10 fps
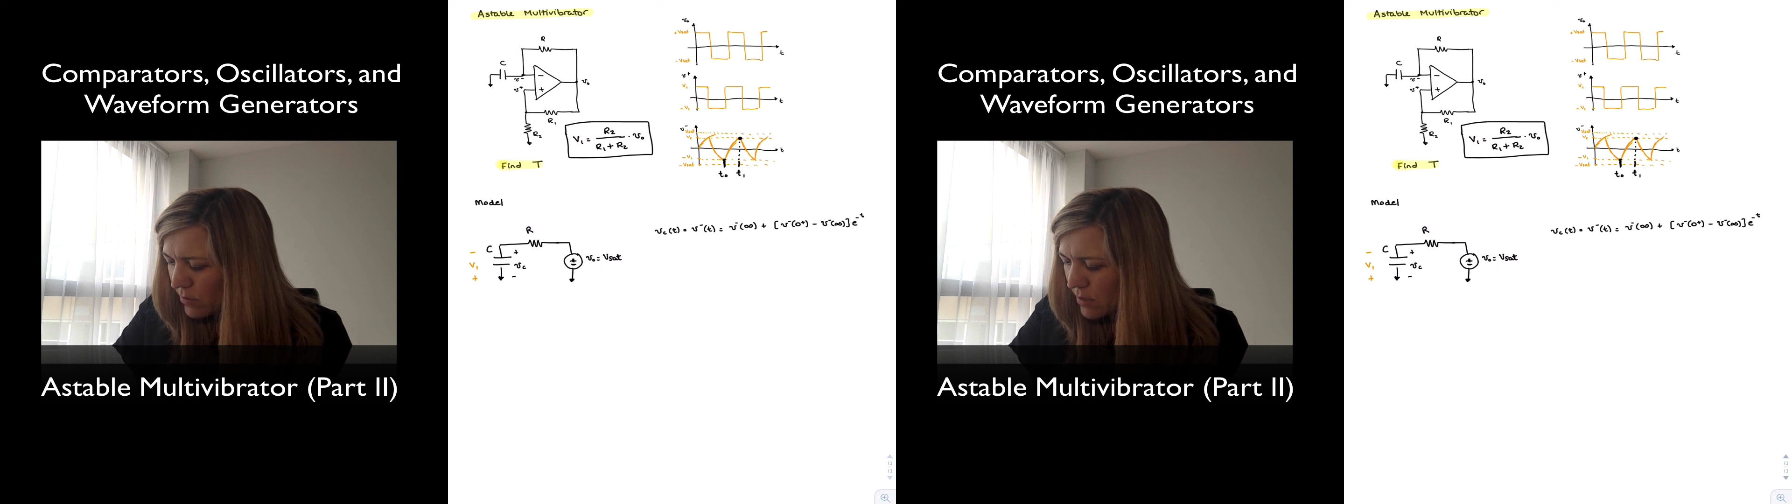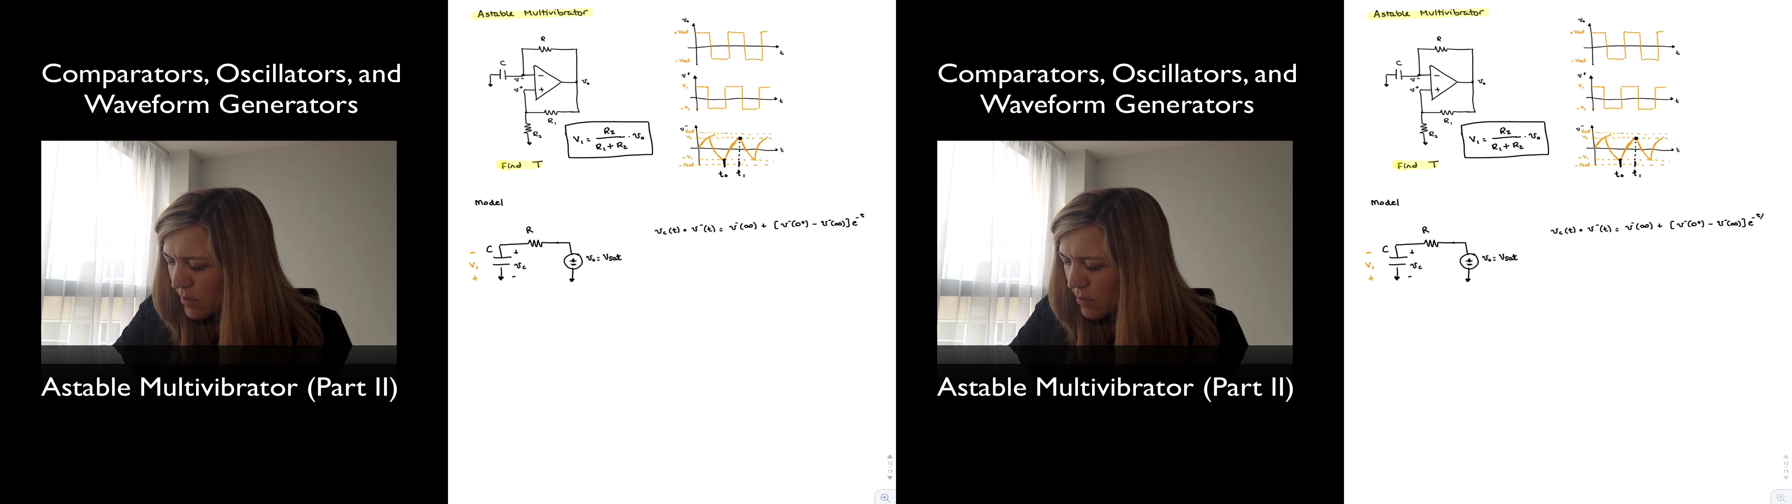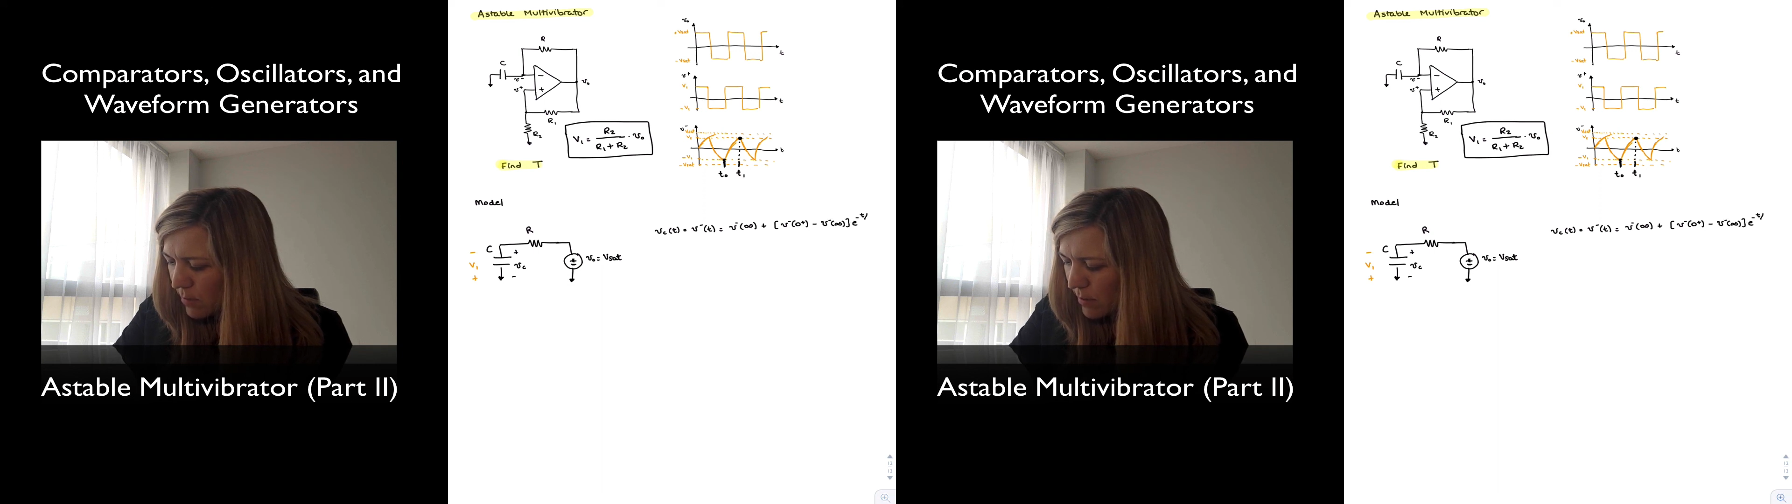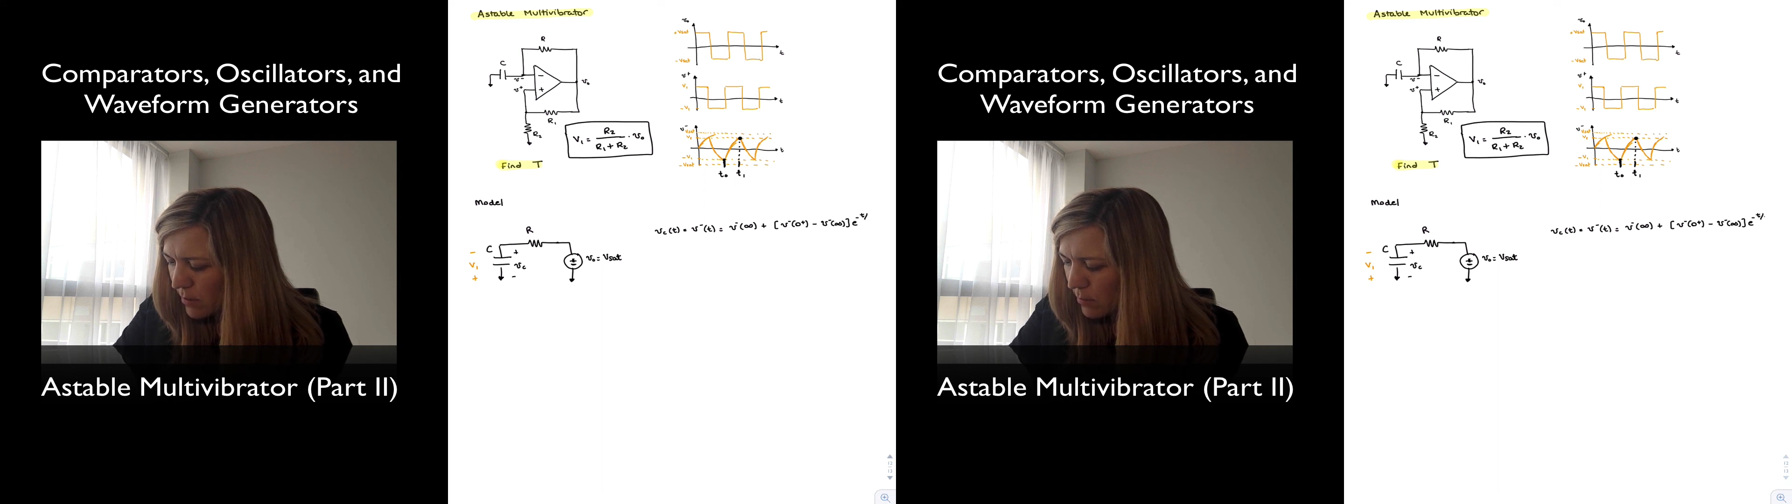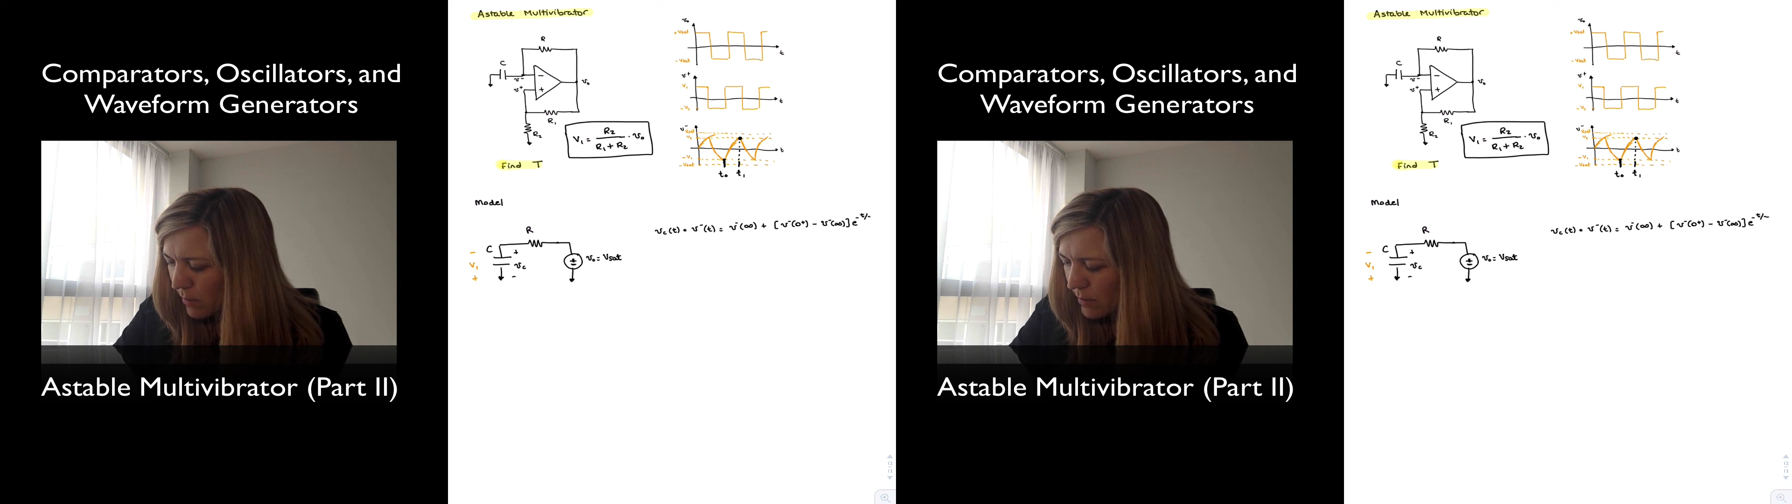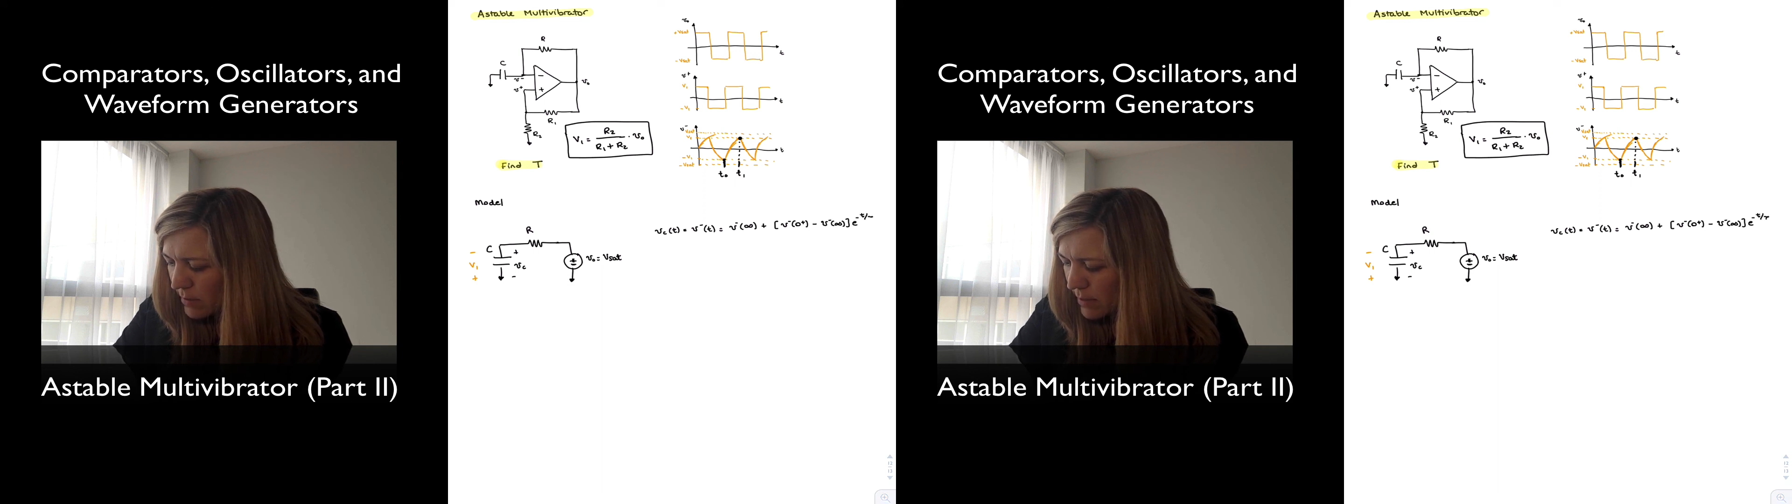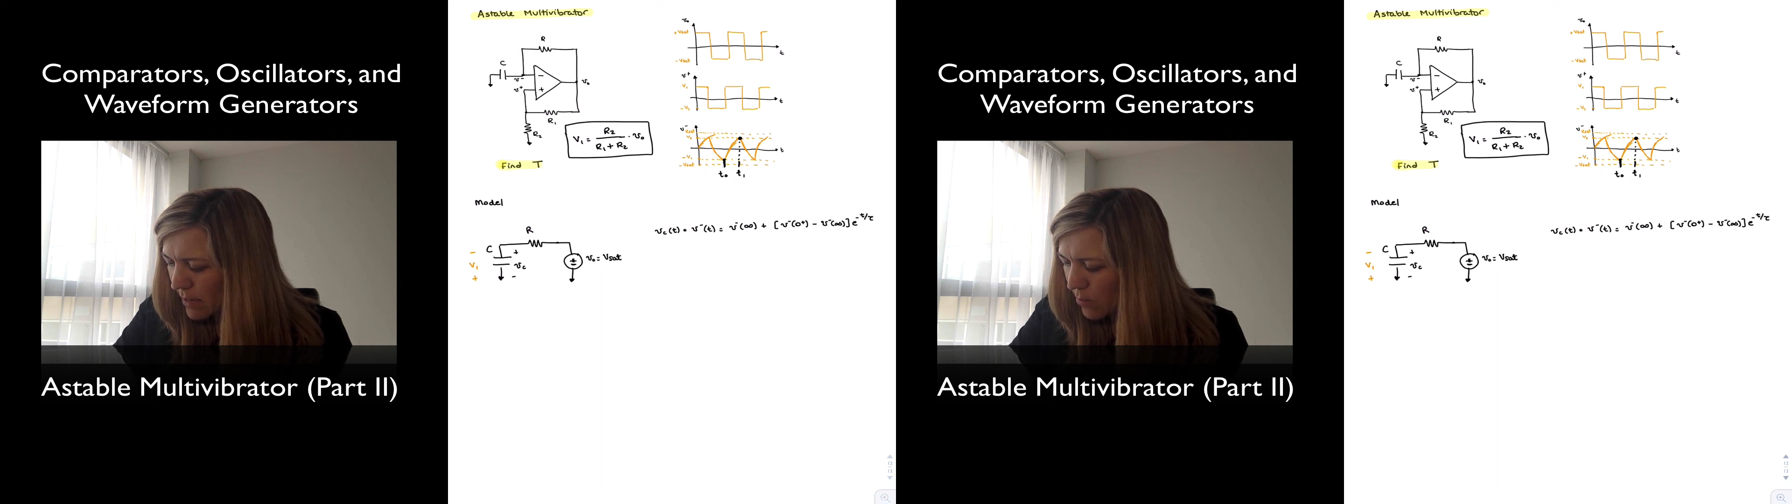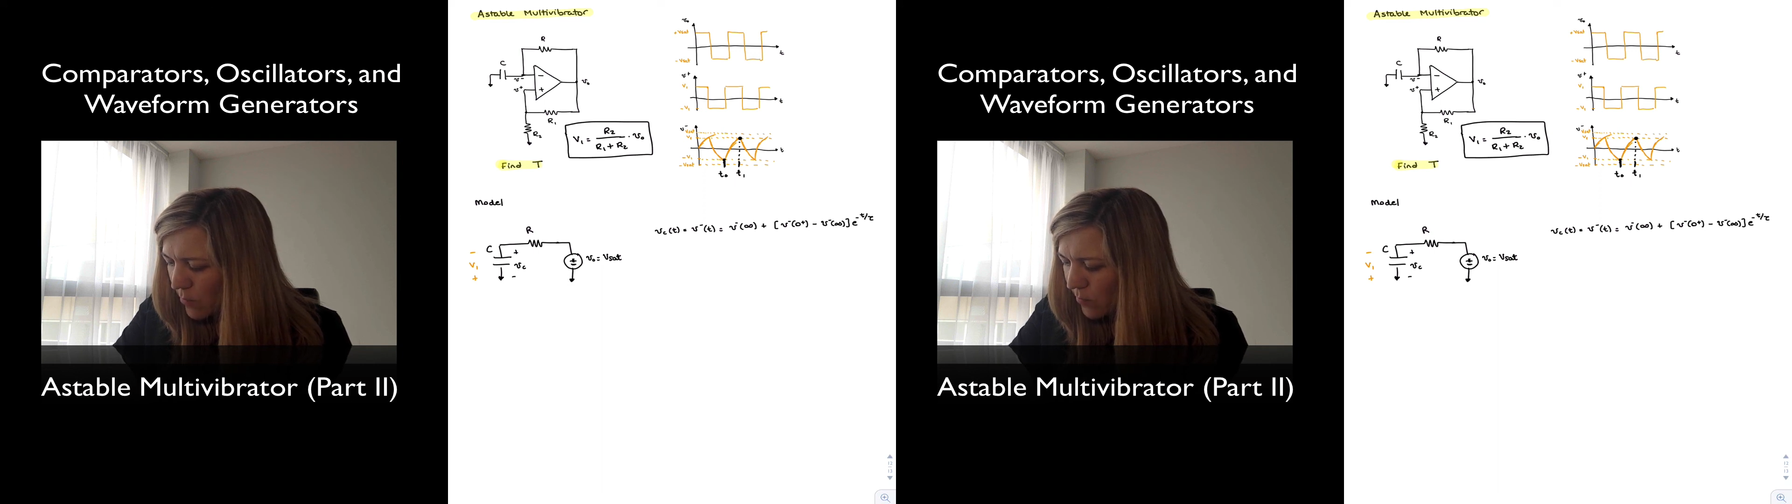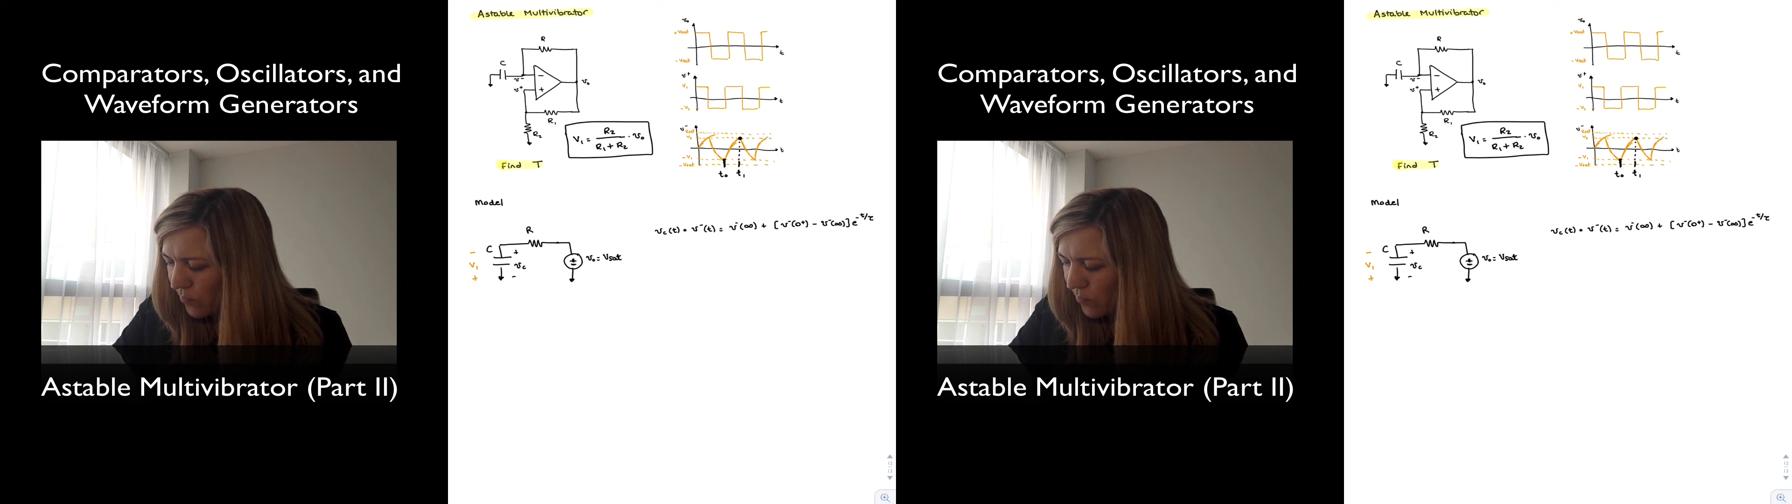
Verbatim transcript: t divided by tau,